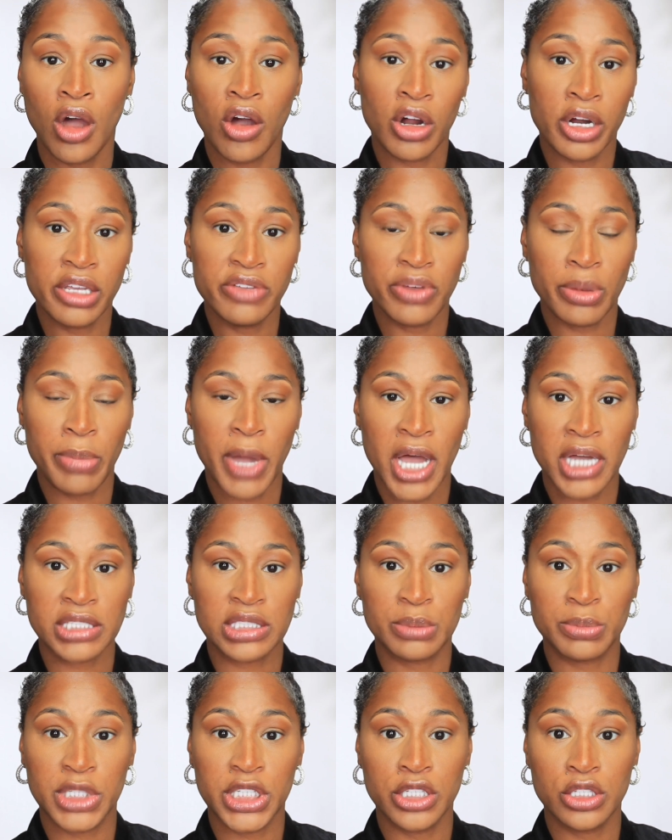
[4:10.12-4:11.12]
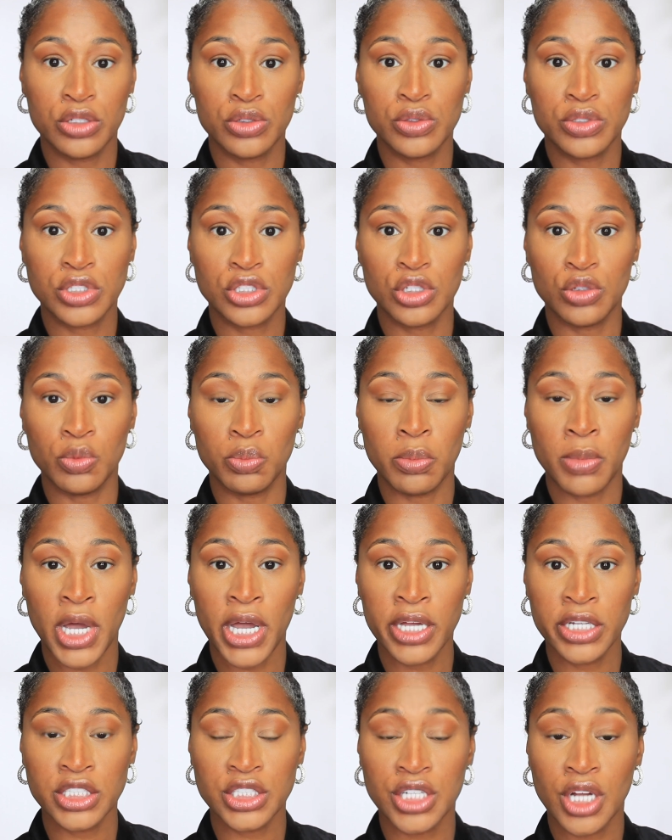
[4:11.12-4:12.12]
or even possibly use too
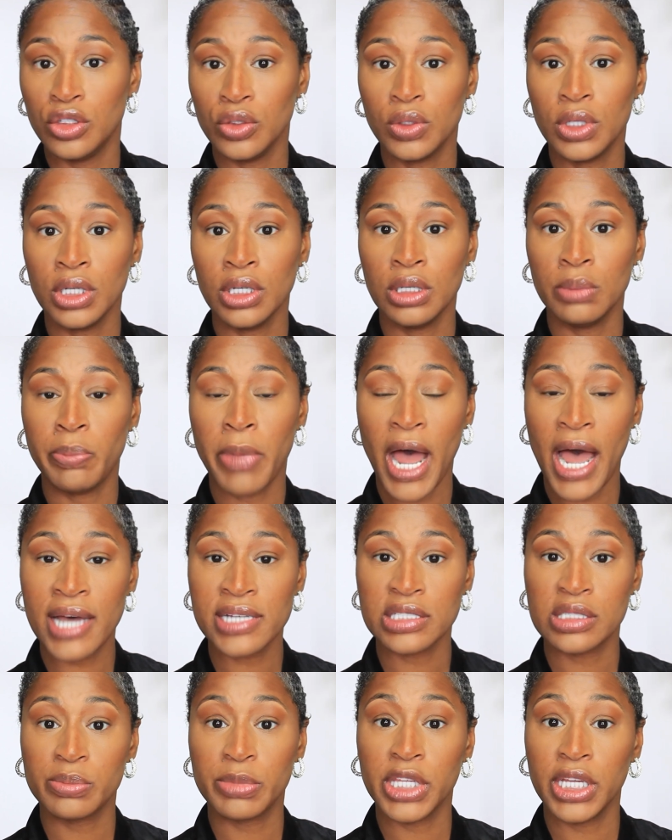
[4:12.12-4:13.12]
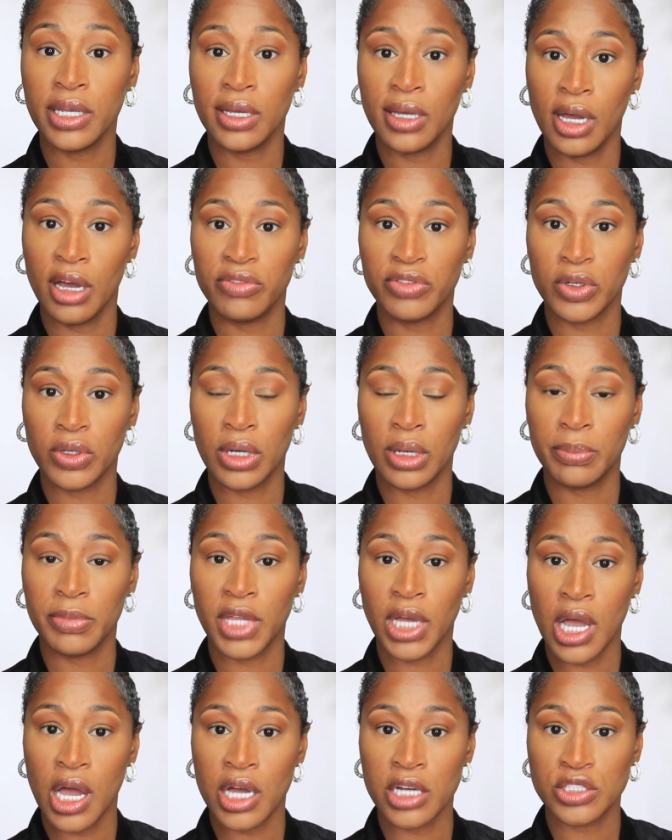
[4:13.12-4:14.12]
much, you could possibly cover up
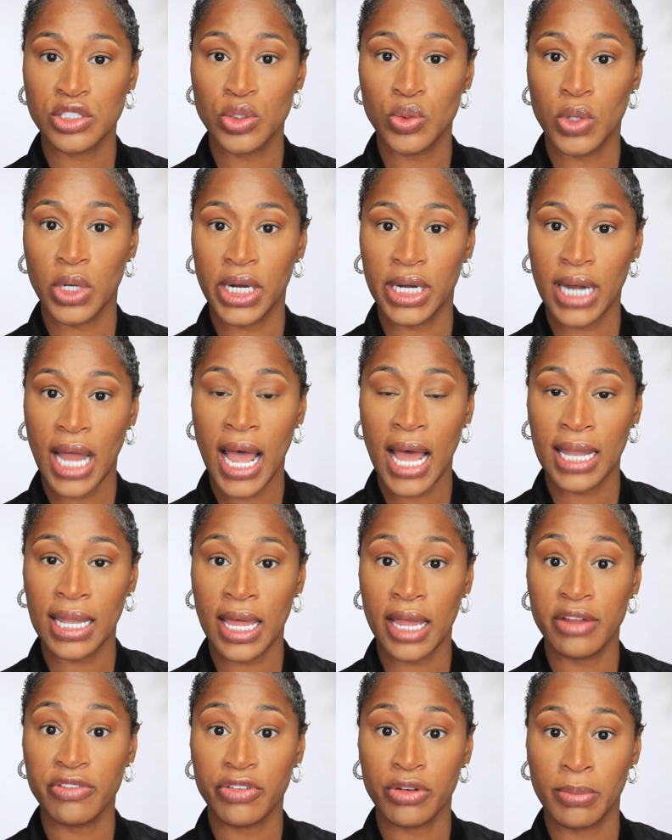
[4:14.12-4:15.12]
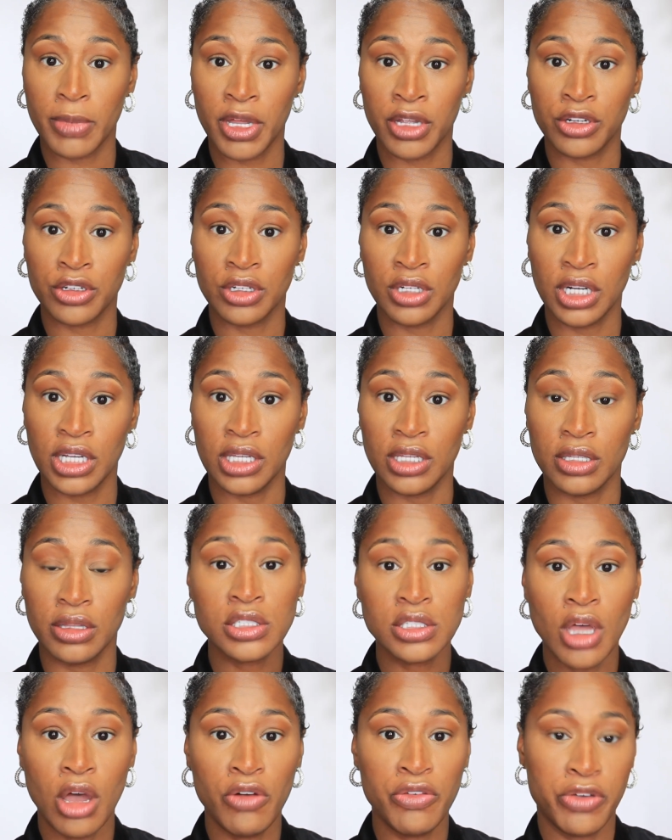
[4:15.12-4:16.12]
the contour and highlight from
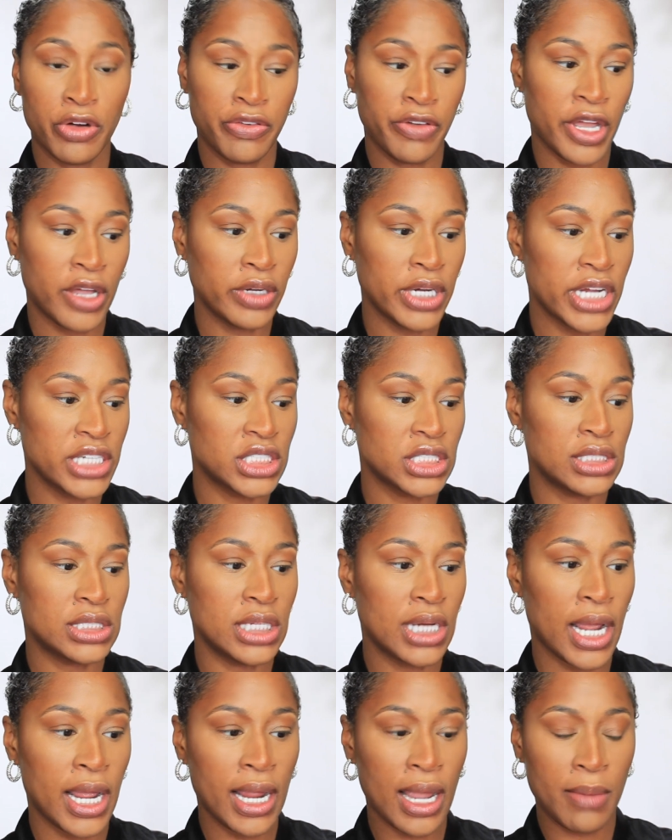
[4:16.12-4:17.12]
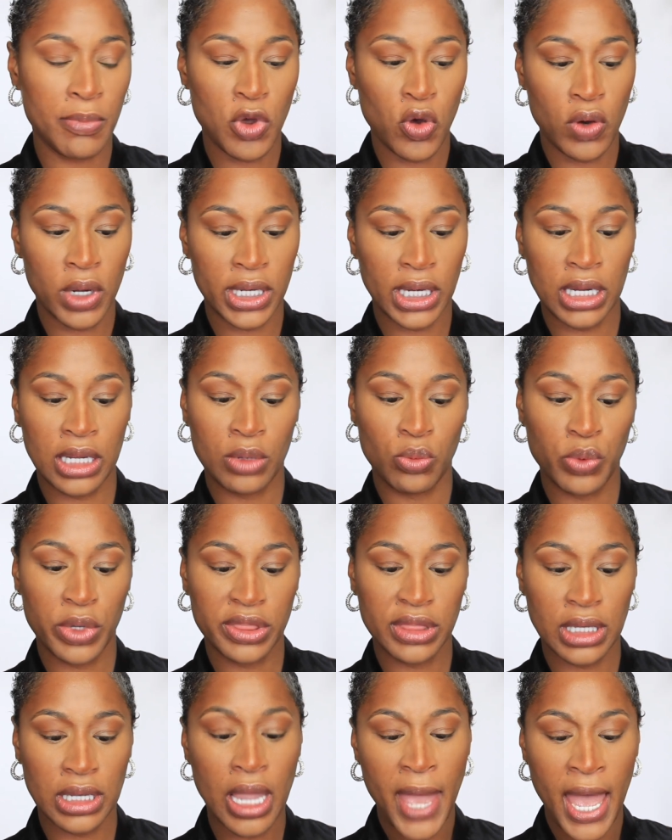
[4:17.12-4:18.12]
underneath. So for foundation today, I'm going in
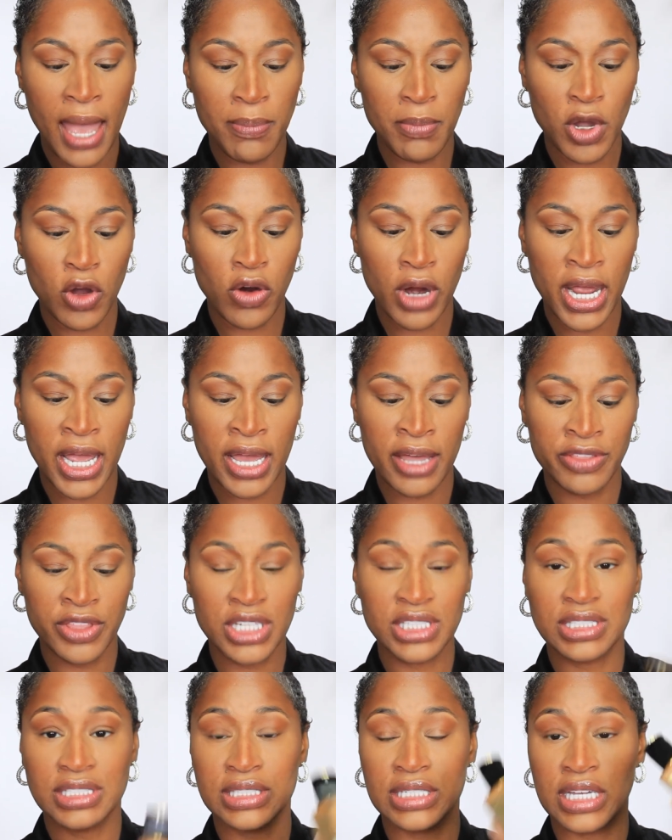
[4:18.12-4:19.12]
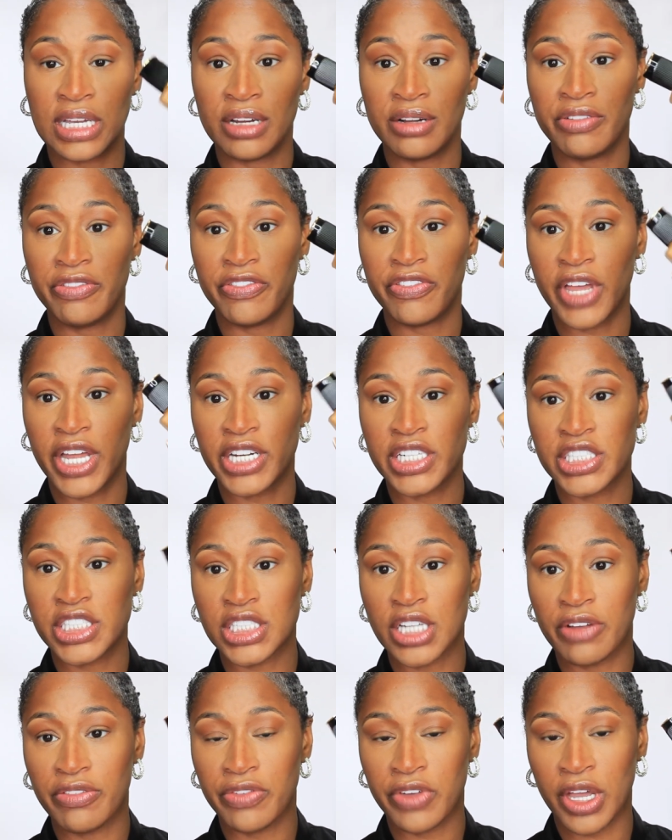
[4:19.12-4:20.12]
with the Pat McGrath Skin
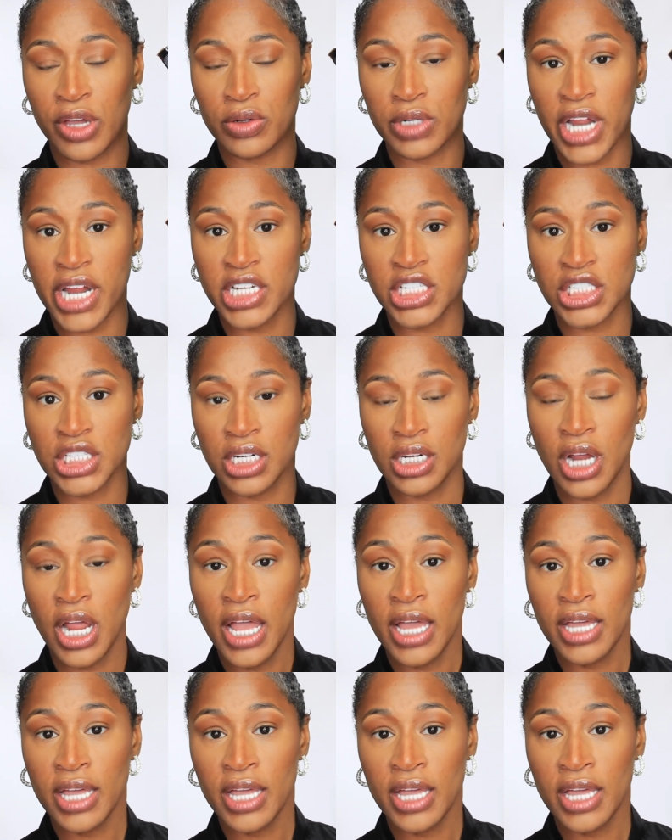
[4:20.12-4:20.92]
Fetish Foundation.